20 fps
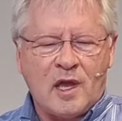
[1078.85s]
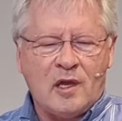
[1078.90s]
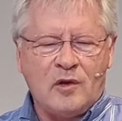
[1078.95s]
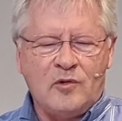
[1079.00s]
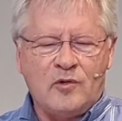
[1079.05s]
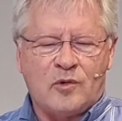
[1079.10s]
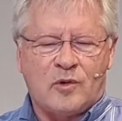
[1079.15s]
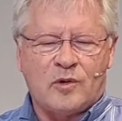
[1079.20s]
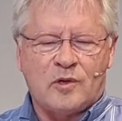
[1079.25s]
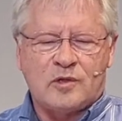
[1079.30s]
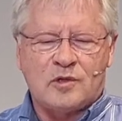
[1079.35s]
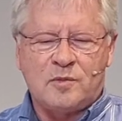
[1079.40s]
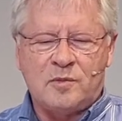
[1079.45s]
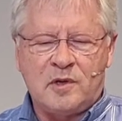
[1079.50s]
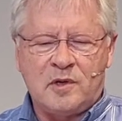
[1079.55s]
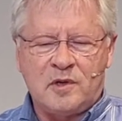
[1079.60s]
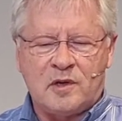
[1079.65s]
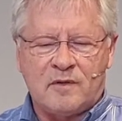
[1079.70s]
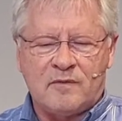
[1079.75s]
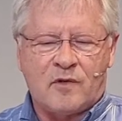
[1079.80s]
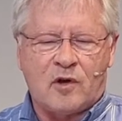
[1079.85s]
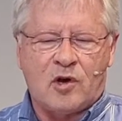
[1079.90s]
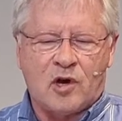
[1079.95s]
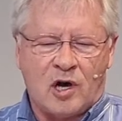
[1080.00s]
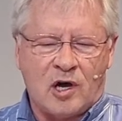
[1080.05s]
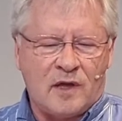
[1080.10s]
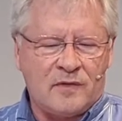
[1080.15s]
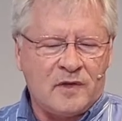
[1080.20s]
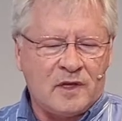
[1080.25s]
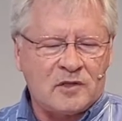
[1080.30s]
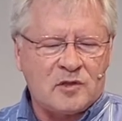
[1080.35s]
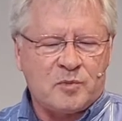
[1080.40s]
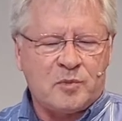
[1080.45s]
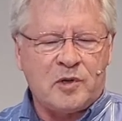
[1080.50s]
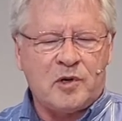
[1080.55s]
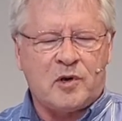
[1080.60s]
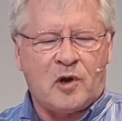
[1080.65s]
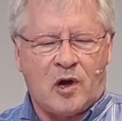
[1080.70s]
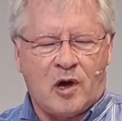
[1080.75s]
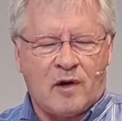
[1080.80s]
endorsement of God that's
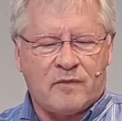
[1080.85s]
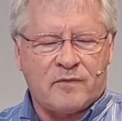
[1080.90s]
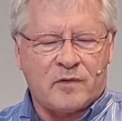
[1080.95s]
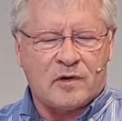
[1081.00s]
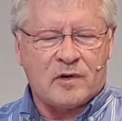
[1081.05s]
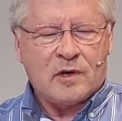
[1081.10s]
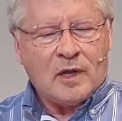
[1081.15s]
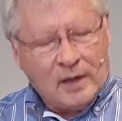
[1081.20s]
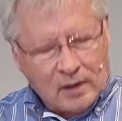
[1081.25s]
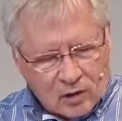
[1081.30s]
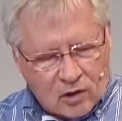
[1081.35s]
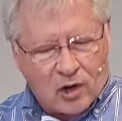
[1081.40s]
been offered,